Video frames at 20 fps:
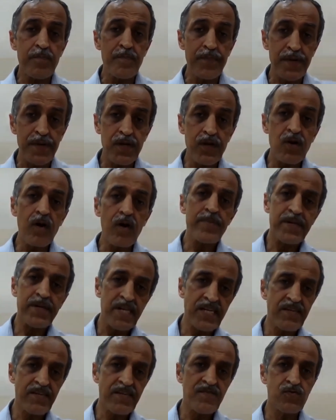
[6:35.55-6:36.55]

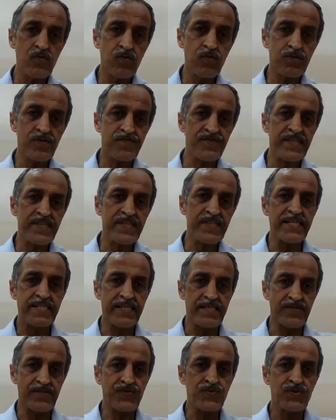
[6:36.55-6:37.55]
preoperative use of
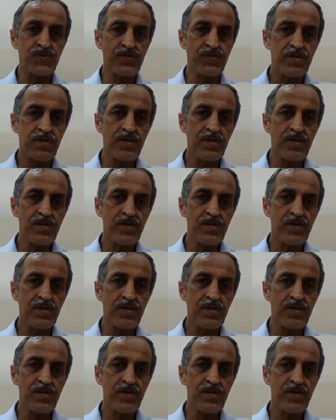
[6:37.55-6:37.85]
statins